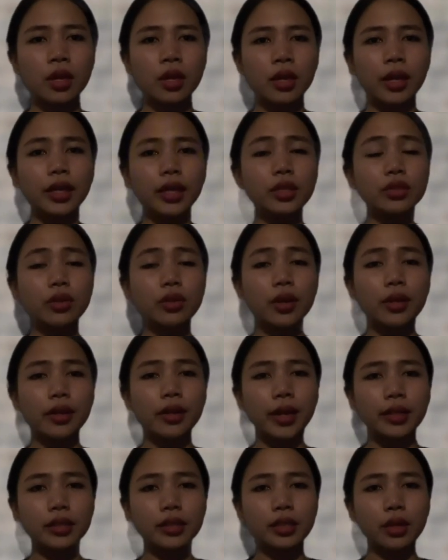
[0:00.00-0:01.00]
enjoy
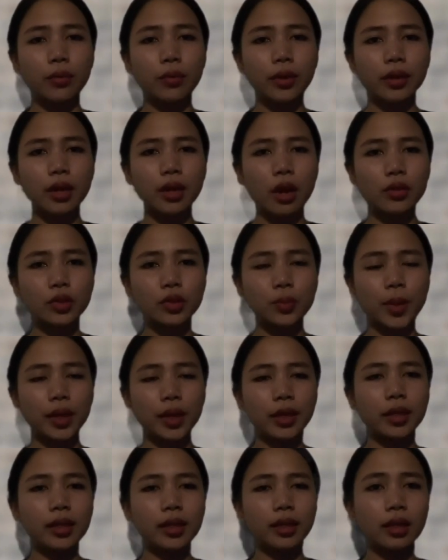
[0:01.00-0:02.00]
nature without
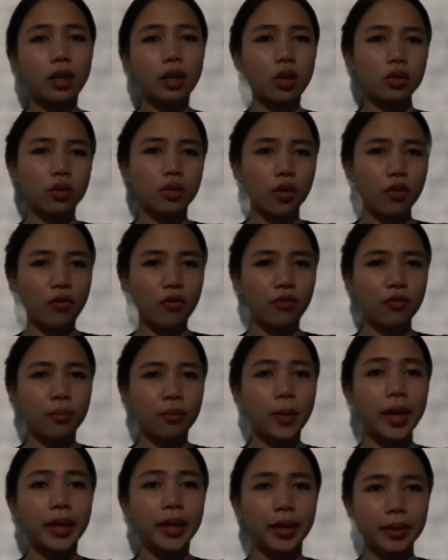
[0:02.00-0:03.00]
spending a lot of
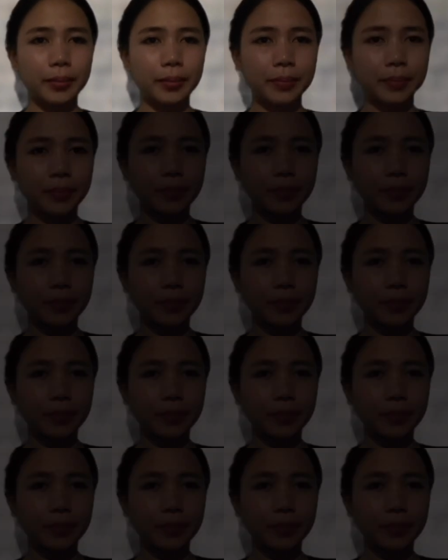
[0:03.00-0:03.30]
money.